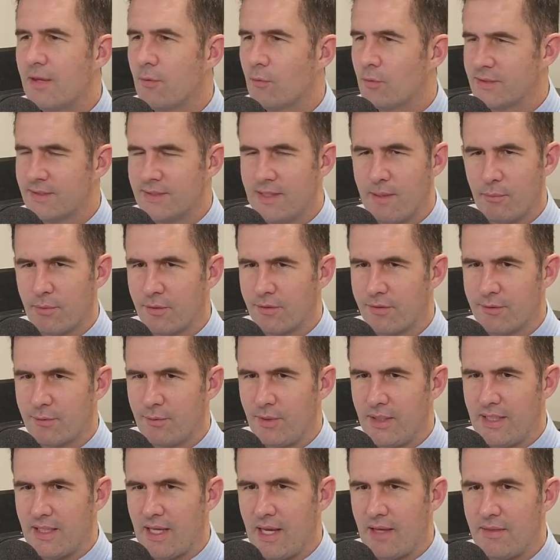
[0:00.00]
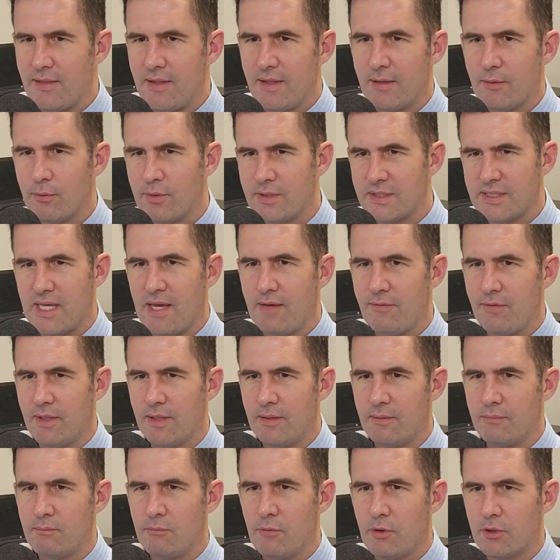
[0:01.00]
I think it was number 3. I think it was
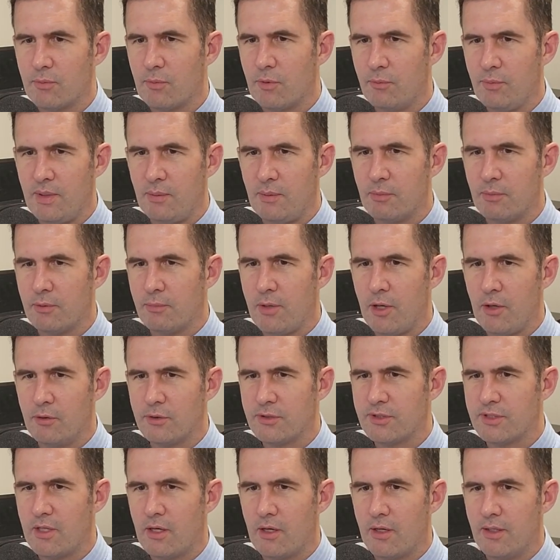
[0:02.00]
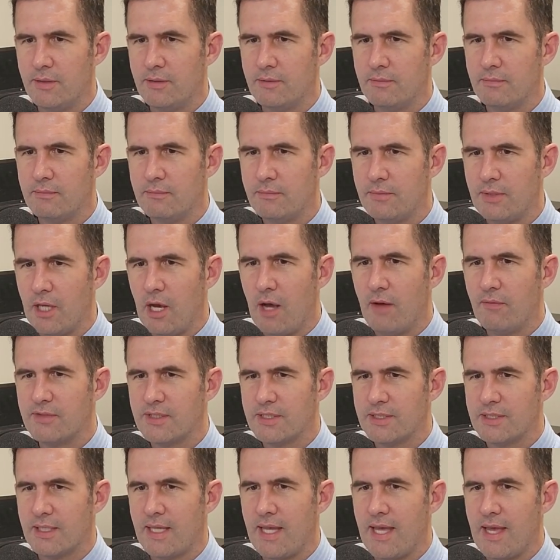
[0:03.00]
having multiple people post on the
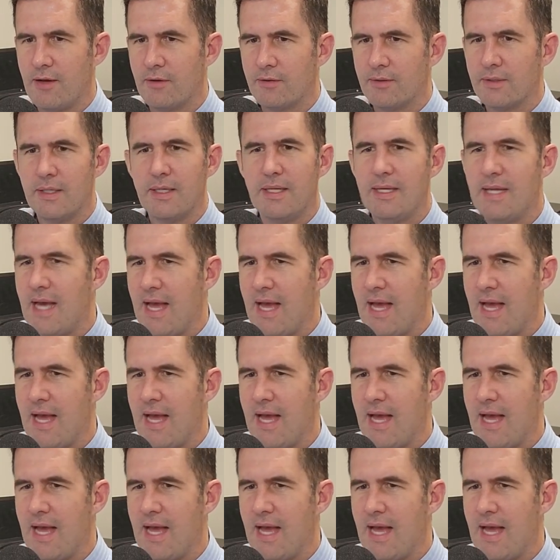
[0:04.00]
office's account.